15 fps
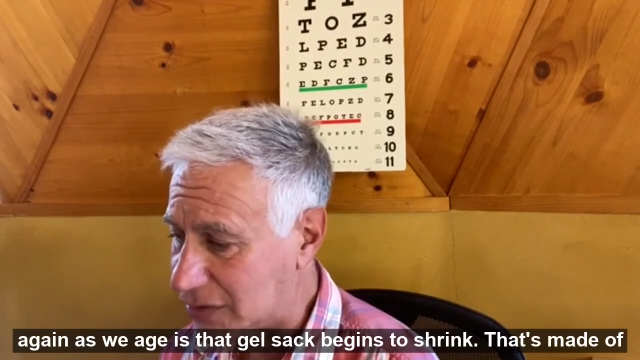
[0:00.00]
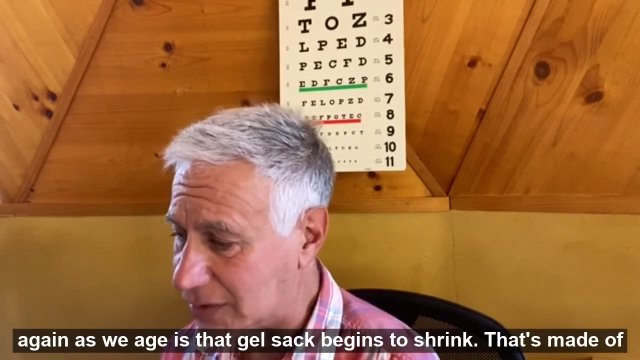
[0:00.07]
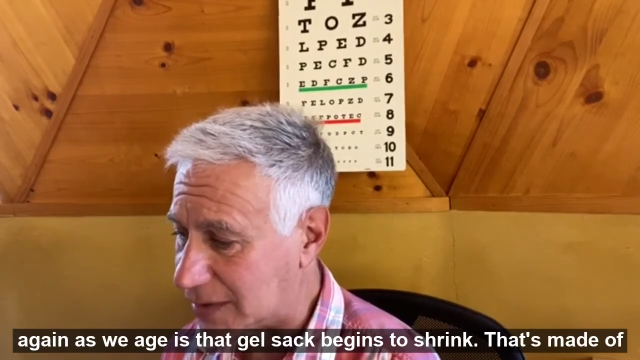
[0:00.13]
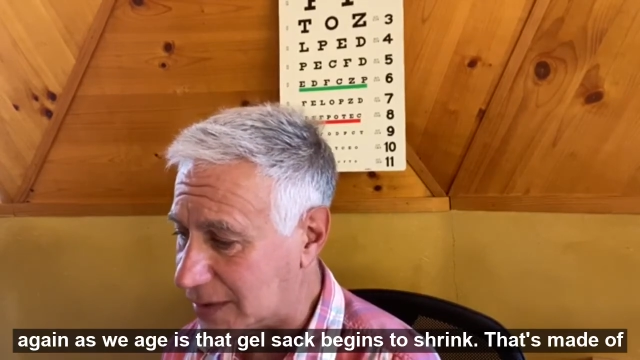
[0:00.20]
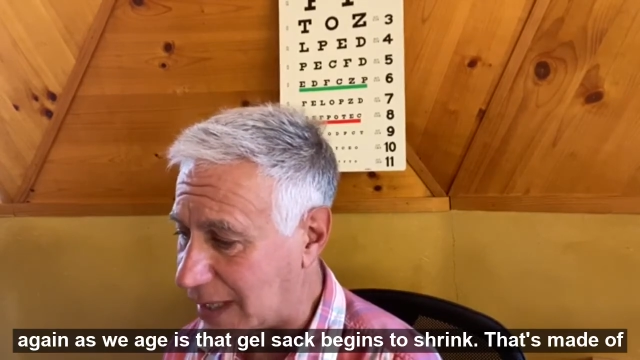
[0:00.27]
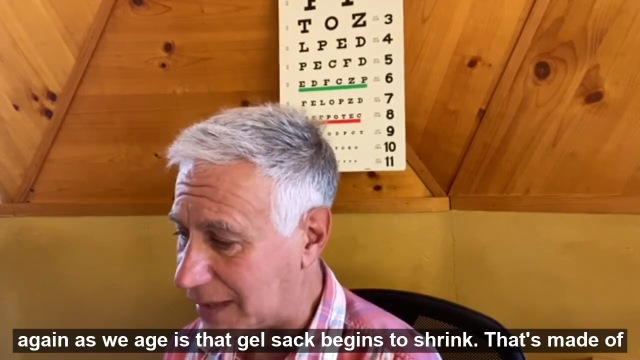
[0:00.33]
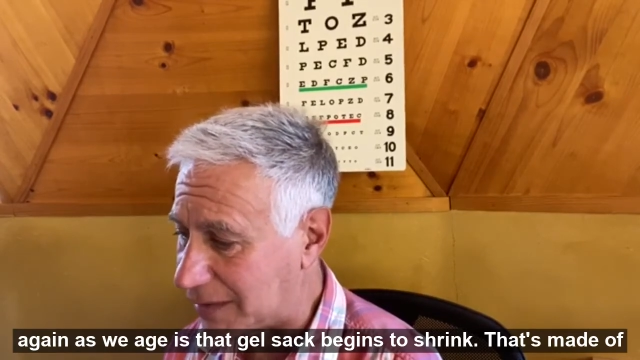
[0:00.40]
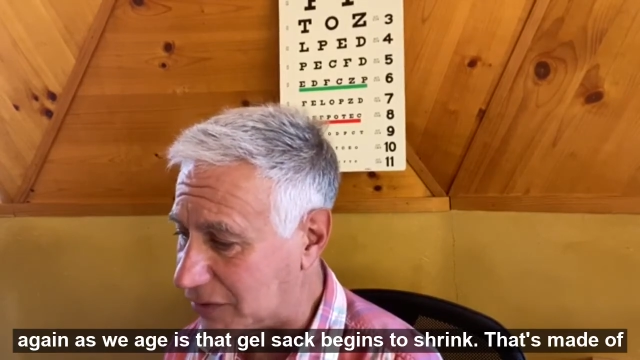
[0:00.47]
is
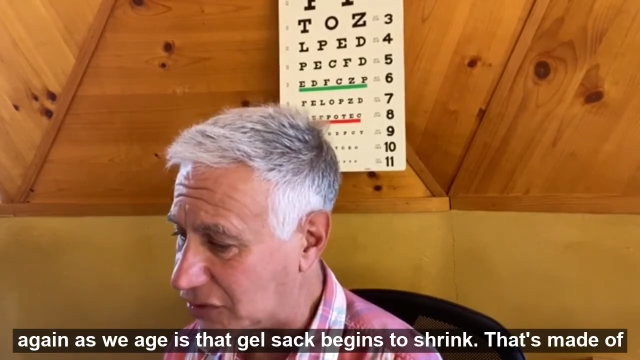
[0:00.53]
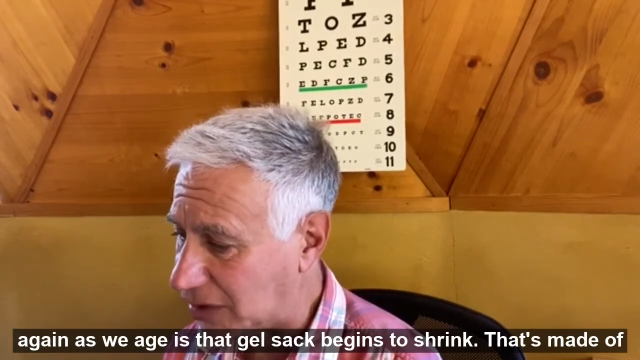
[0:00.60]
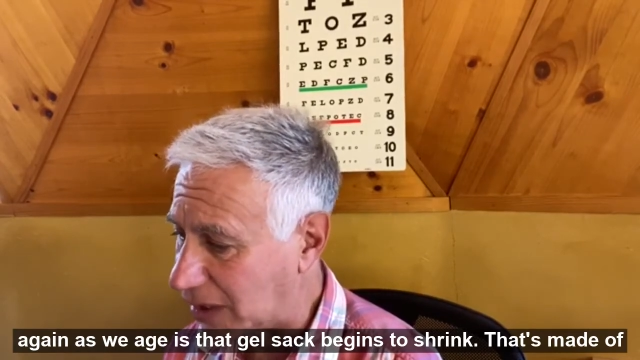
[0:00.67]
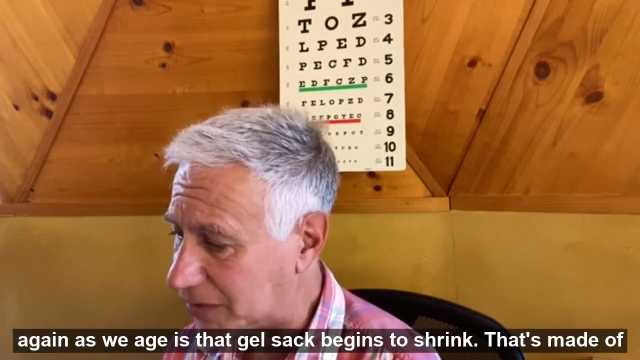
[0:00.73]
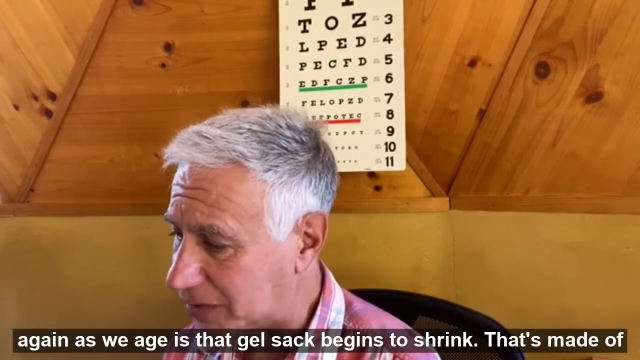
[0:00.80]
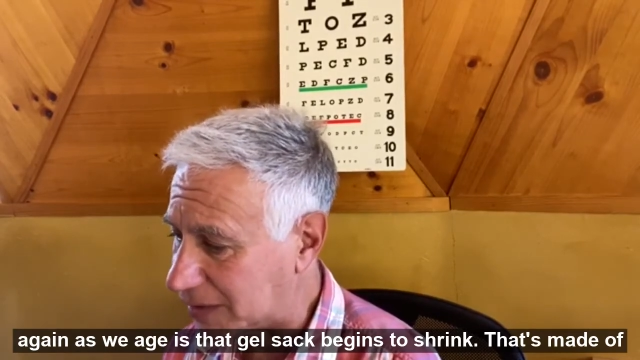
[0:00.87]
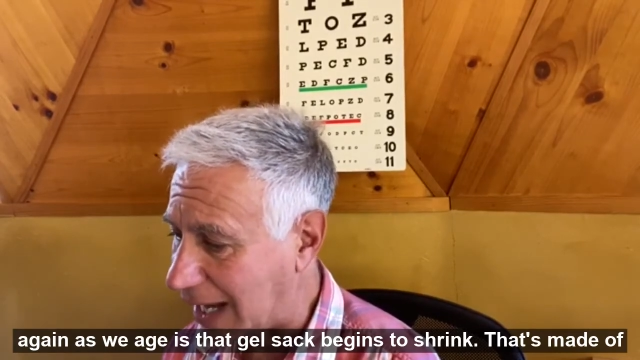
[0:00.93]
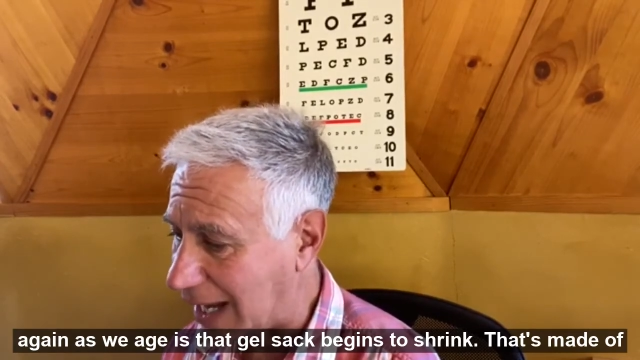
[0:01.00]
that gel
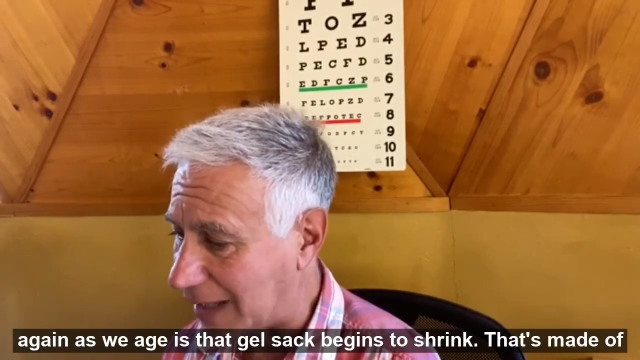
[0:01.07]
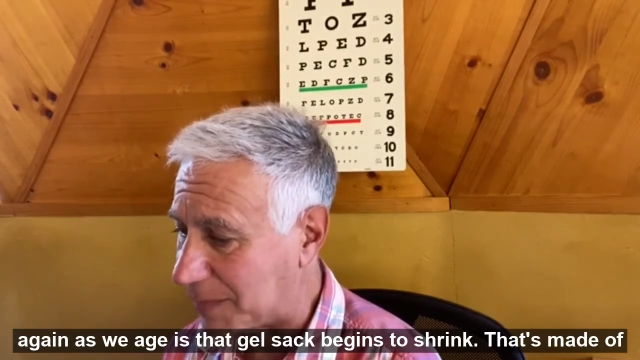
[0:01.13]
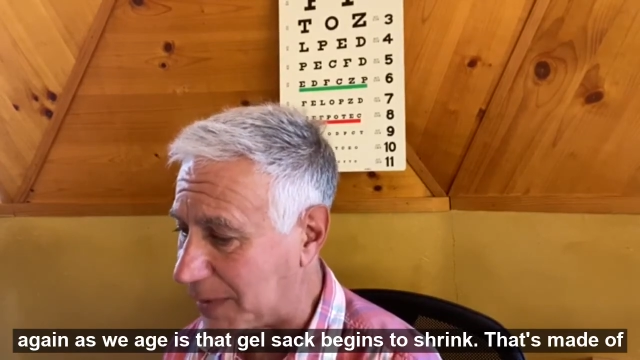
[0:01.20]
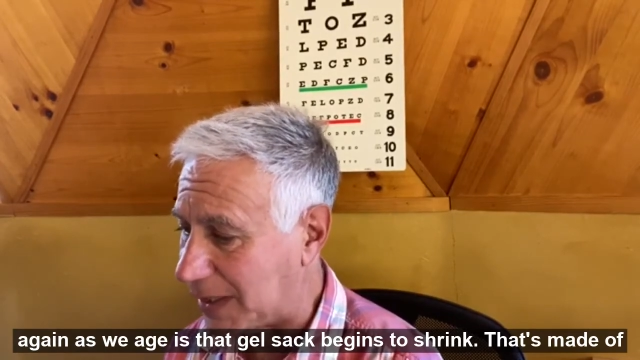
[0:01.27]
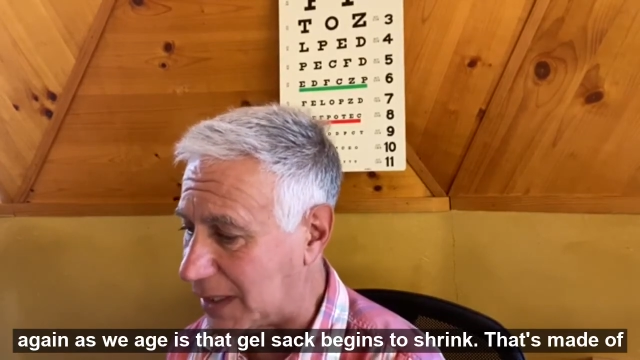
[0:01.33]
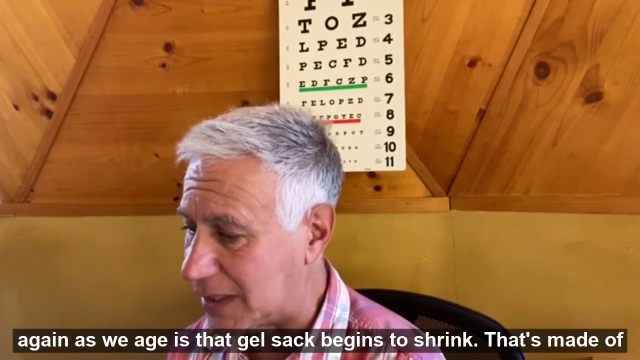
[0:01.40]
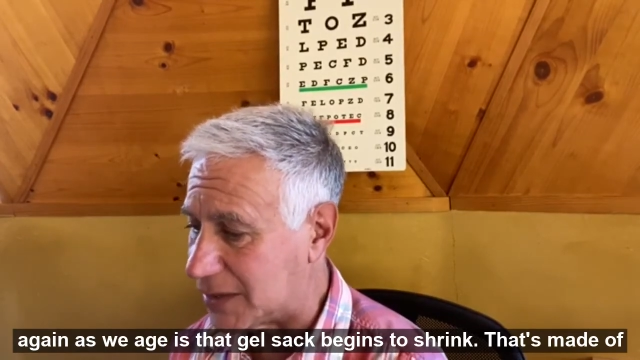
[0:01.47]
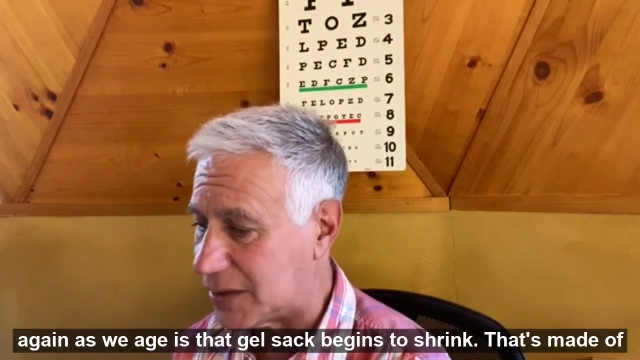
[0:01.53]
sac
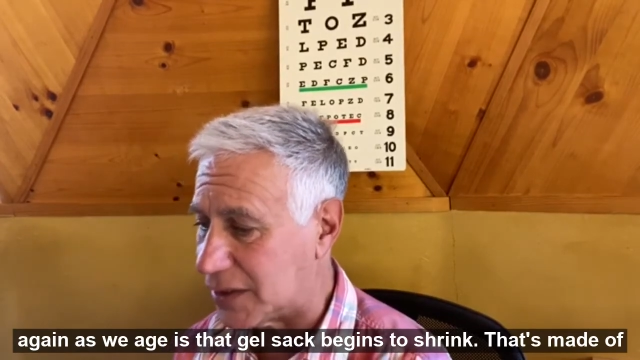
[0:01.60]
begins